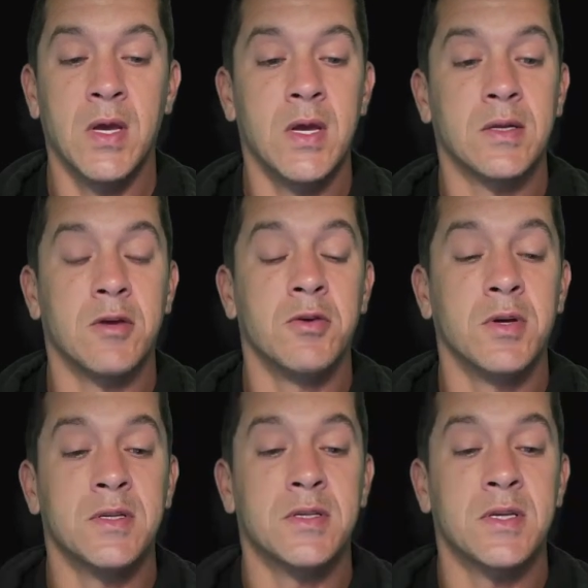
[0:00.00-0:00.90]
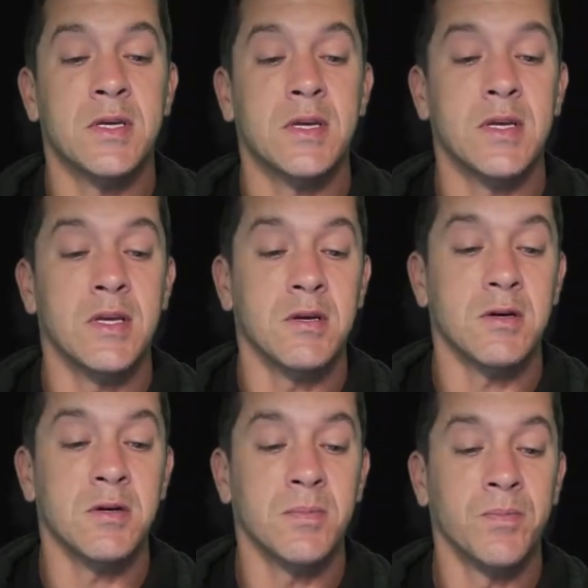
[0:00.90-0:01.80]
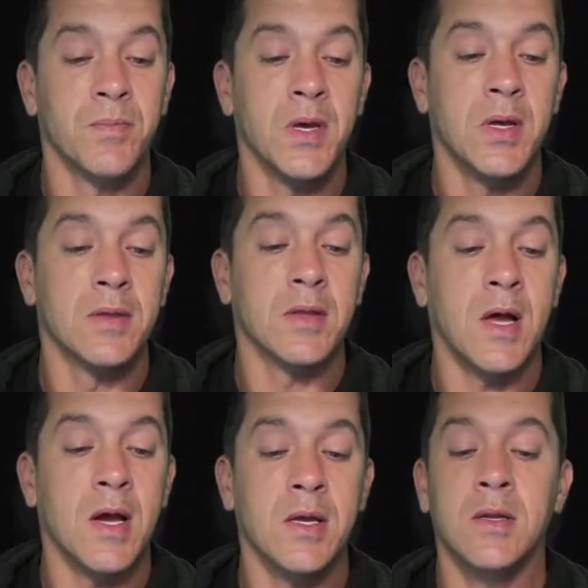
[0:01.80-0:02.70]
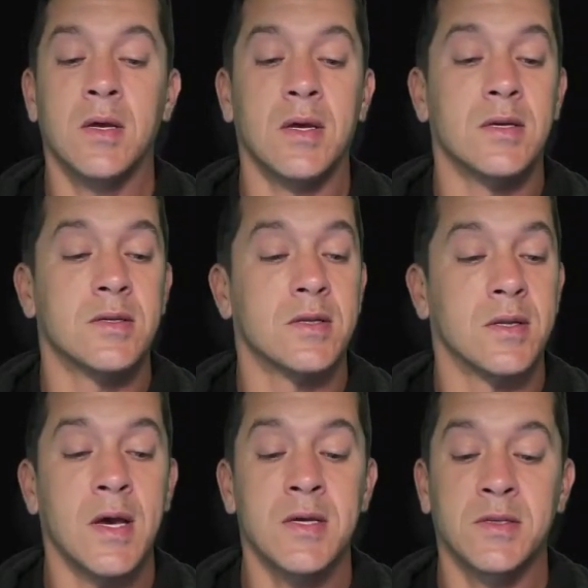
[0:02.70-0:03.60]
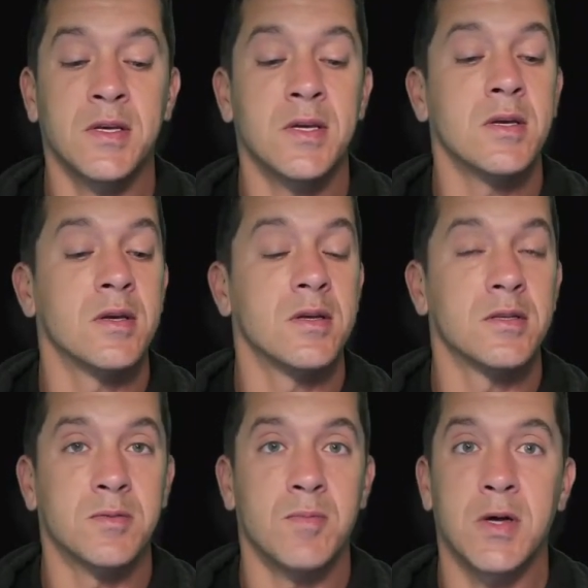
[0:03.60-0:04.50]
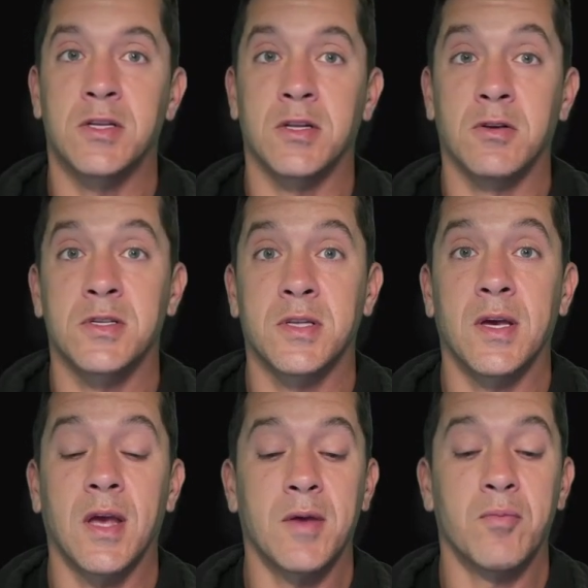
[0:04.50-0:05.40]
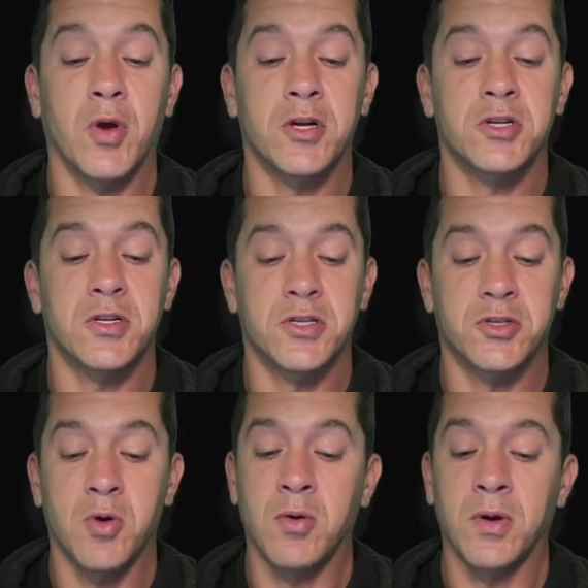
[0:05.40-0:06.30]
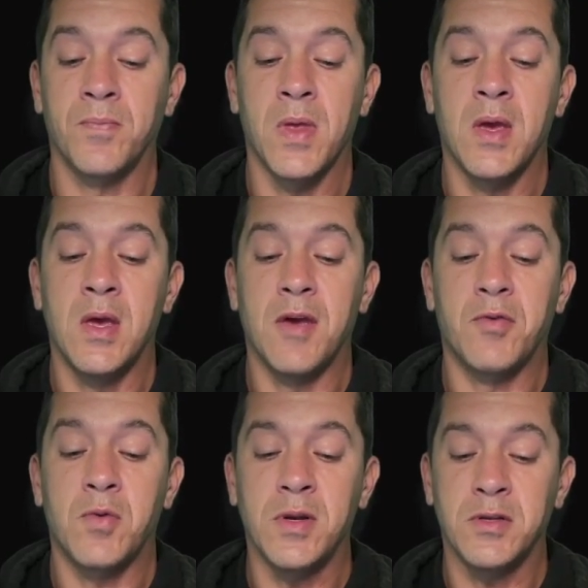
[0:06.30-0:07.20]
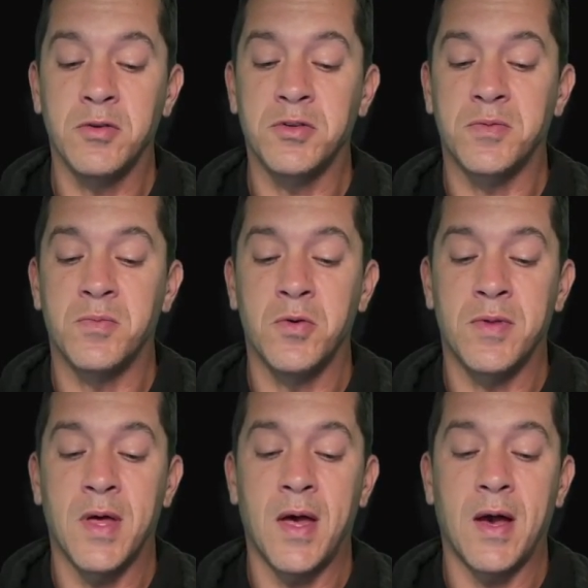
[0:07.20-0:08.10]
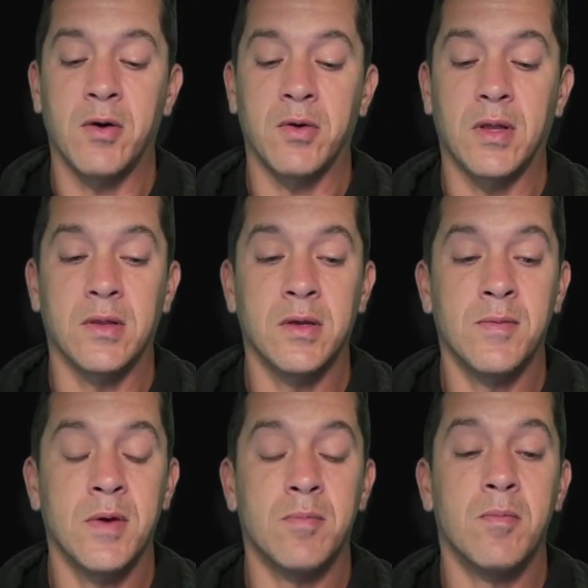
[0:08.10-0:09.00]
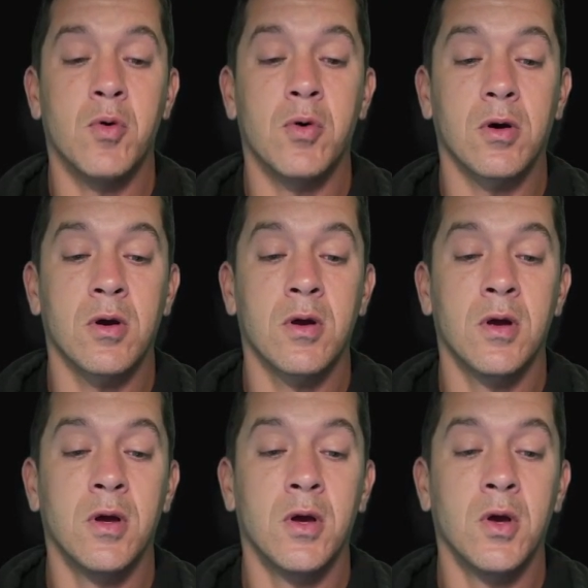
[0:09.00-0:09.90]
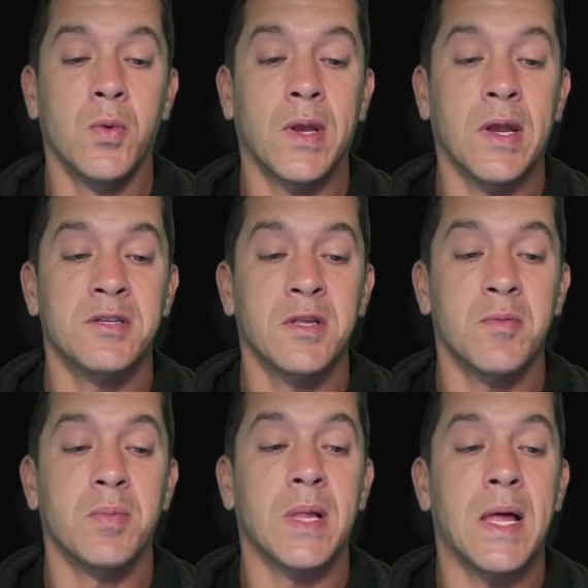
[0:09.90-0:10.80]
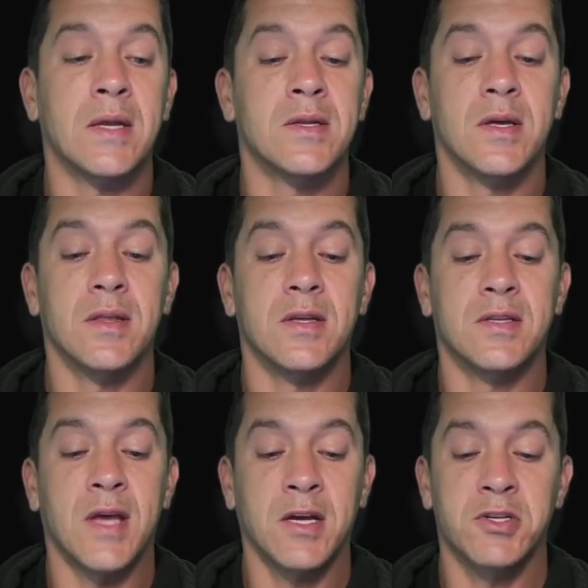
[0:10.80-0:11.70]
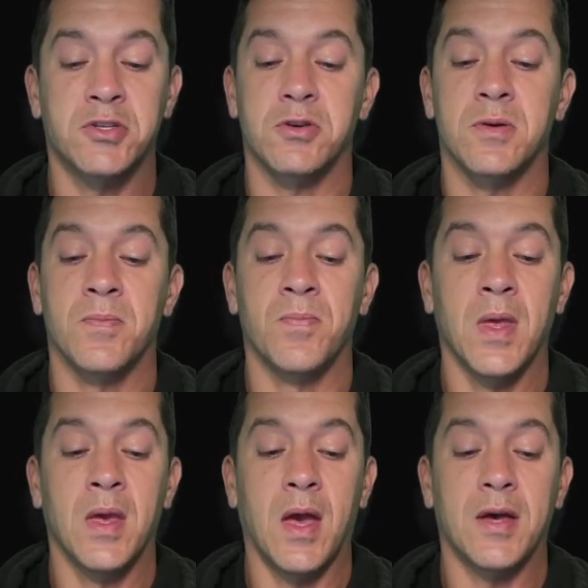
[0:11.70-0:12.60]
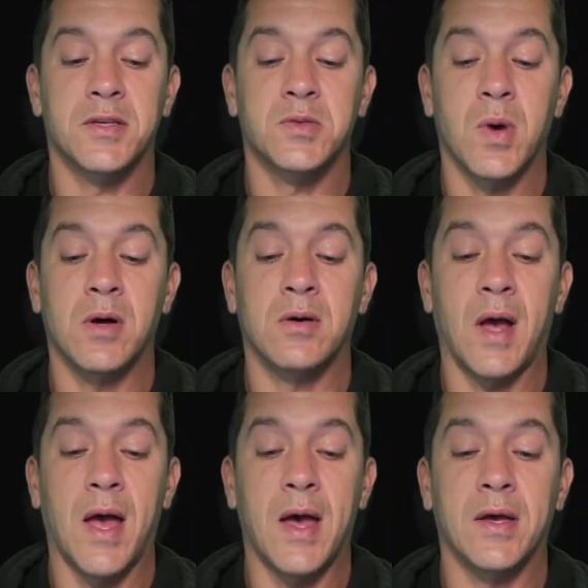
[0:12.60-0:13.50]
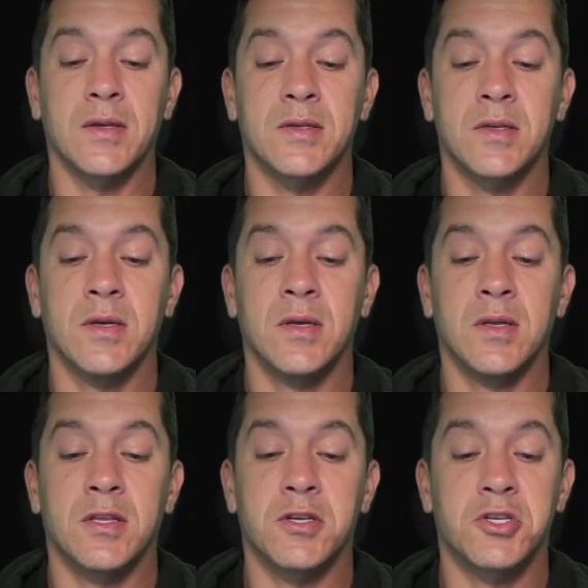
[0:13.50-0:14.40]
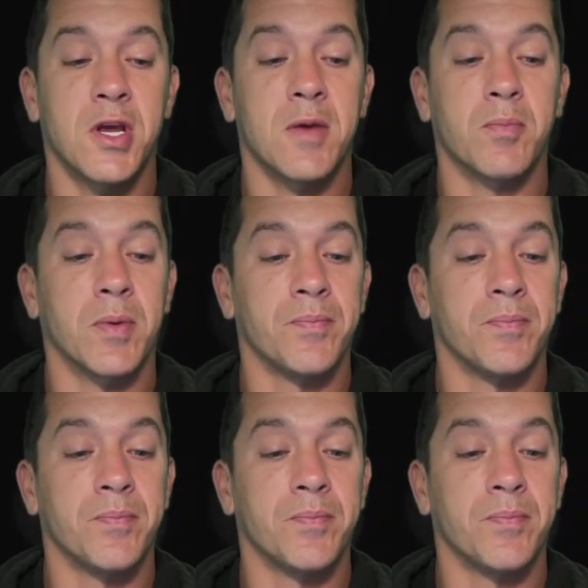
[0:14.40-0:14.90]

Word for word: Now you can see here, the line is nicely smudged. It looks like a brush stroke. You want to smooth that out a little bit more. You can actually blend the texture as well as the shape.